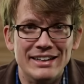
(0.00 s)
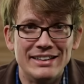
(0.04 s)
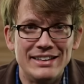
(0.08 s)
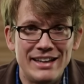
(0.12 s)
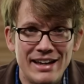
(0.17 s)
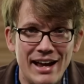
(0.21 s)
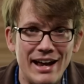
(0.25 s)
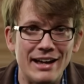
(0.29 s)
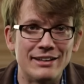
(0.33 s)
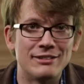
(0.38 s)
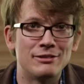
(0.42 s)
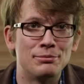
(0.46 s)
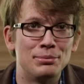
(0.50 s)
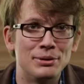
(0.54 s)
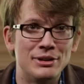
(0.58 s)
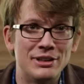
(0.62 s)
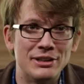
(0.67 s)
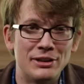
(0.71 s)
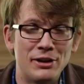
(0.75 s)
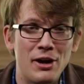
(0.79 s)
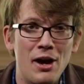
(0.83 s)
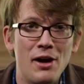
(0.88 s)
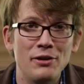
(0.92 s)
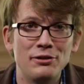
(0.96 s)
Yes, but
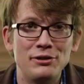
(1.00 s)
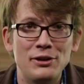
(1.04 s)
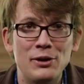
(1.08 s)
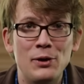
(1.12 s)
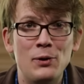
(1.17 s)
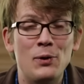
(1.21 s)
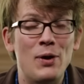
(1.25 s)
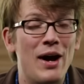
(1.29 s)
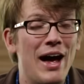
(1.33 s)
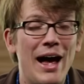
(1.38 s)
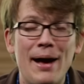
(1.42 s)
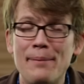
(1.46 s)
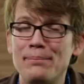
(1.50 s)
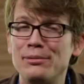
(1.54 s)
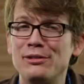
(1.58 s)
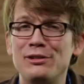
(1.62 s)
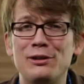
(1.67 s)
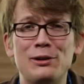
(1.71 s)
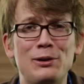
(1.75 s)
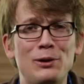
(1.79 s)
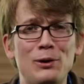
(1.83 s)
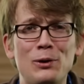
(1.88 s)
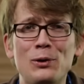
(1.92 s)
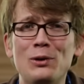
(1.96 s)
they're also
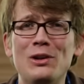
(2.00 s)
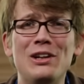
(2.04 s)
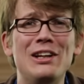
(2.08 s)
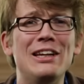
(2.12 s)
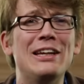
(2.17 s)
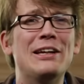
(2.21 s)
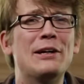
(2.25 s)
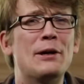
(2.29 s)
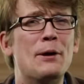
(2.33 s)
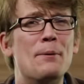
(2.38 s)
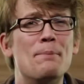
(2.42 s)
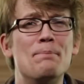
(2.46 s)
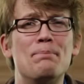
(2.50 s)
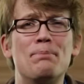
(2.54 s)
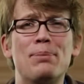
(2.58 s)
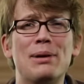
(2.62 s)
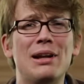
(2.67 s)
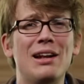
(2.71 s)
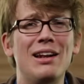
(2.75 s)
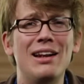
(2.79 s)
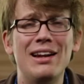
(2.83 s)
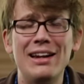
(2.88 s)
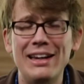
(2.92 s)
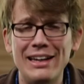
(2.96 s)
absolutely
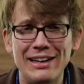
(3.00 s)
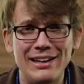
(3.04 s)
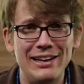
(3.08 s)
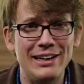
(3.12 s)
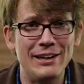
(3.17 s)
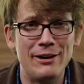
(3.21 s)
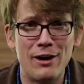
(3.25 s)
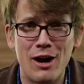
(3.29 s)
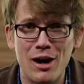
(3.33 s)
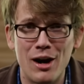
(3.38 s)
completely